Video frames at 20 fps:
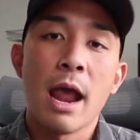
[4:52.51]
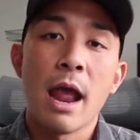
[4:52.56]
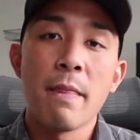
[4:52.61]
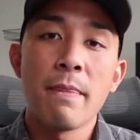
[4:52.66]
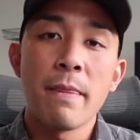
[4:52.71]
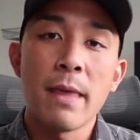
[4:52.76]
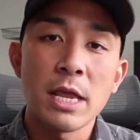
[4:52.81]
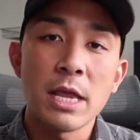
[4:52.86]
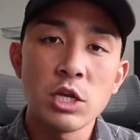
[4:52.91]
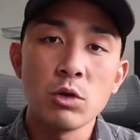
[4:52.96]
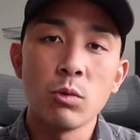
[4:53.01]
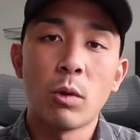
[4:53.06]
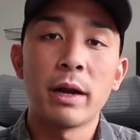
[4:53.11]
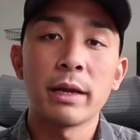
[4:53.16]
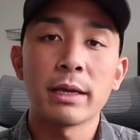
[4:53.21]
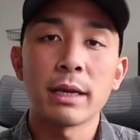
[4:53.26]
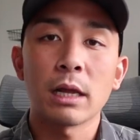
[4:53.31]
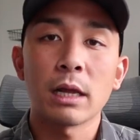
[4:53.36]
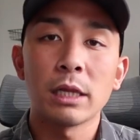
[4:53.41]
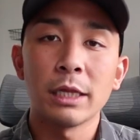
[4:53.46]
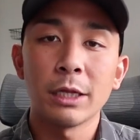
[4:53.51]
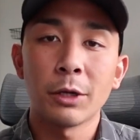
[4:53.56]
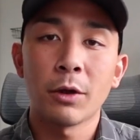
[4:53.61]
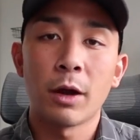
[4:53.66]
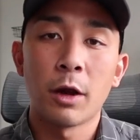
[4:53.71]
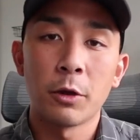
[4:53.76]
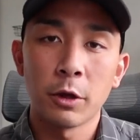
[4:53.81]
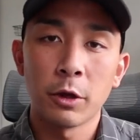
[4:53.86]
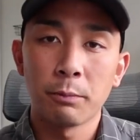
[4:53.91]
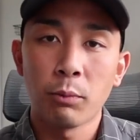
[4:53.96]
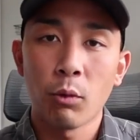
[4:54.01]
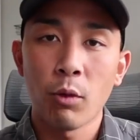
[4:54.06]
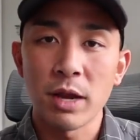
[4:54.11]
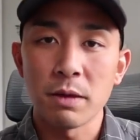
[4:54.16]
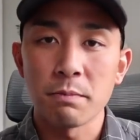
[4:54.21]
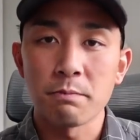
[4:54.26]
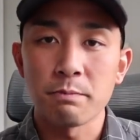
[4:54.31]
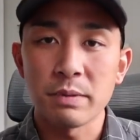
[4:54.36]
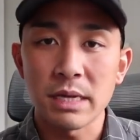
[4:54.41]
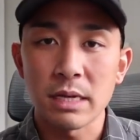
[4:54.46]
And then you wanna get clear on their
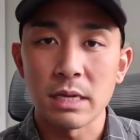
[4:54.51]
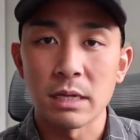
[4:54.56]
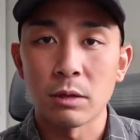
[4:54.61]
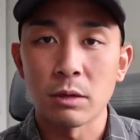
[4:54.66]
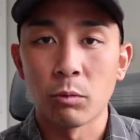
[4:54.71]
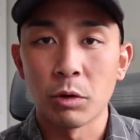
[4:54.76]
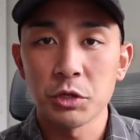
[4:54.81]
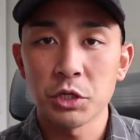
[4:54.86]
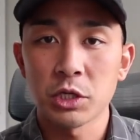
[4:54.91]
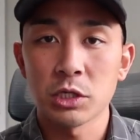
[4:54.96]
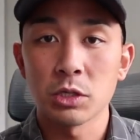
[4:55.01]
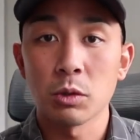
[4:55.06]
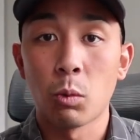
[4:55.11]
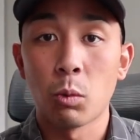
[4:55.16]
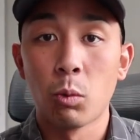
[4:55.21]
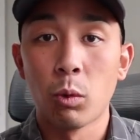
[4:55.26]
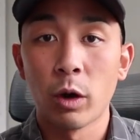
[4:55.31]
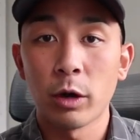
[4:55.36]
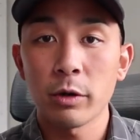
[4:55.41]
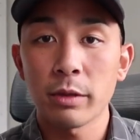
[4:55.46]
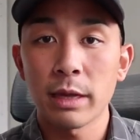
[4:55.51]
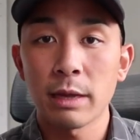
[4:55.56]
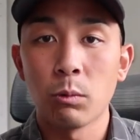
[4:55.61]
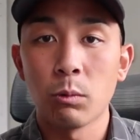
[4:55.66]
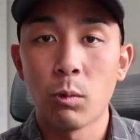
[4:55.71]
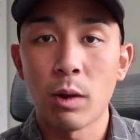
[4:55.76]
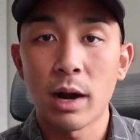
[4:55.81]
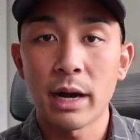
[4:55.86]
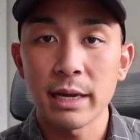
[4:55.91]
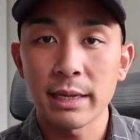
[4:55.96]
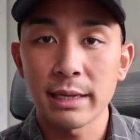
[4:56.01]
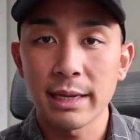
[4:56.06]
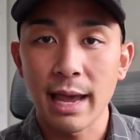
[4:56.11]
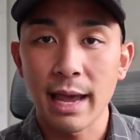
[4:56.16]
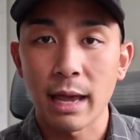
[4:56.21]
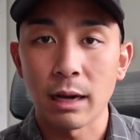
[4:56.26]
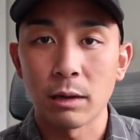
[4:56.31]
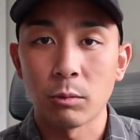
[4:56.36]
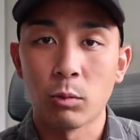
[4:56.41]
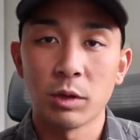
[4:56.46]
point B, which is where do they wanna
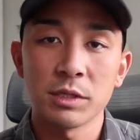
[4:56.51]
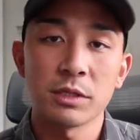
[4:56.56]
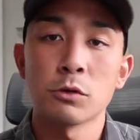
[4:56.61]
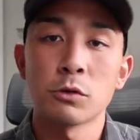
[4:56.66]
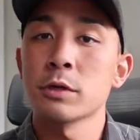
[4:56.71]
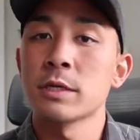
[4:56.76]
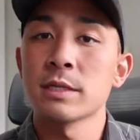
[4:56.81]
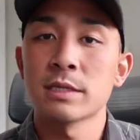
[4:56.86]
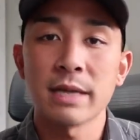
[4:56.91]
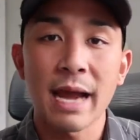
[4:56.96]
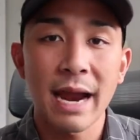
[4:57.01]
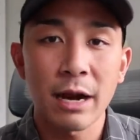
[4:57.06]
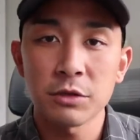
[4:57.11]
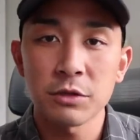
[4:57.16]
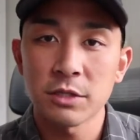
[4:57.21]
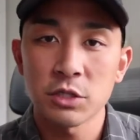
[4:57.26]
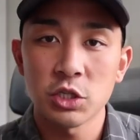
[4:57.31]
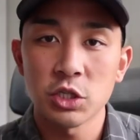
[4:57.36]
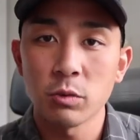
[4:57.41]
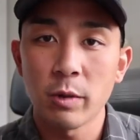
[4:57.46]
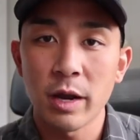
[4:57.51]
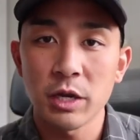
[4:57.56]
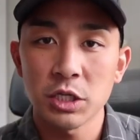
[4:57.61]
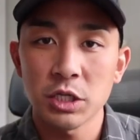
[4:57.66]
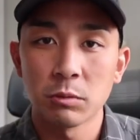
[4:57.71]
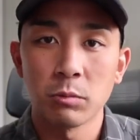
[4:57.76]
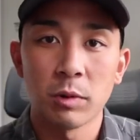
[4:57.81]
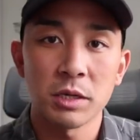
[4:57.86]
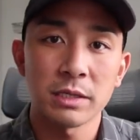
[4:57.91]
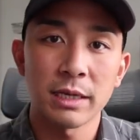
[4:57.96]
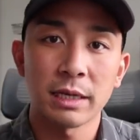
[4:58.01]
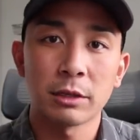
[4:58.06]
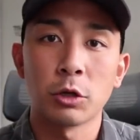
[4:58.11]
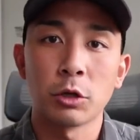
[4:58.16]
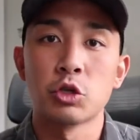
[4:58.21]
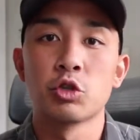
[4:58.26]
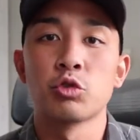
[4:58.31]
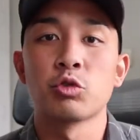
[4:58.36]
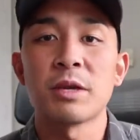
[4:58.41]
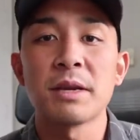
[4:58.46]
get? What's their desired situation? What's like
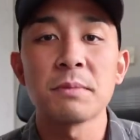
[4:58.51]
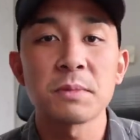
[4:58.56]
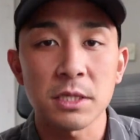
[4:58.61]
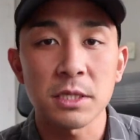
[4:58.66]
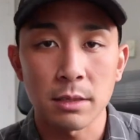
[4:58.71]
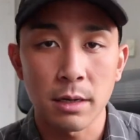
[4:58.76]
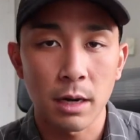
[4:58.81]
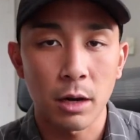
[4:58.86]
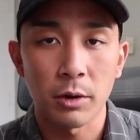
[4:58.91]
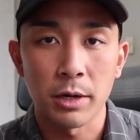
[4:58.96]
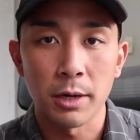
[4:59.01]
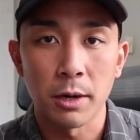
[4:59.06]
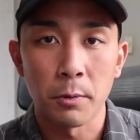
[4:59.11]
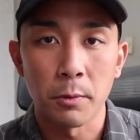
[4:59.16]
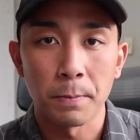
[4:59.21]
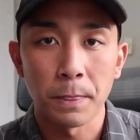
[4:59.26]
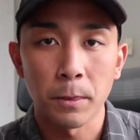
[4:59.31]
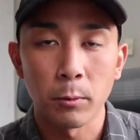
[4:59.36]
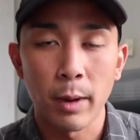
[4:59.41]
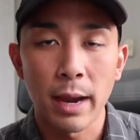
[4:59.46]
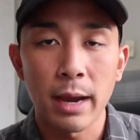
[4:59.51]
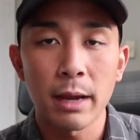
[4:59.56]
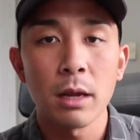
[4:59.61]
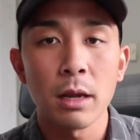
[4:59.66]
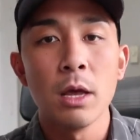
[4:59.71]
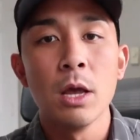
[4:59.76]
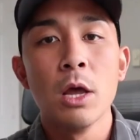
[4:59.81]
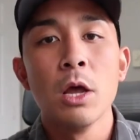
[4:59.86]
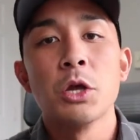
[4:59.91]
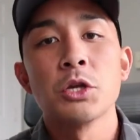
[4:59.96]
their dream scenario, right?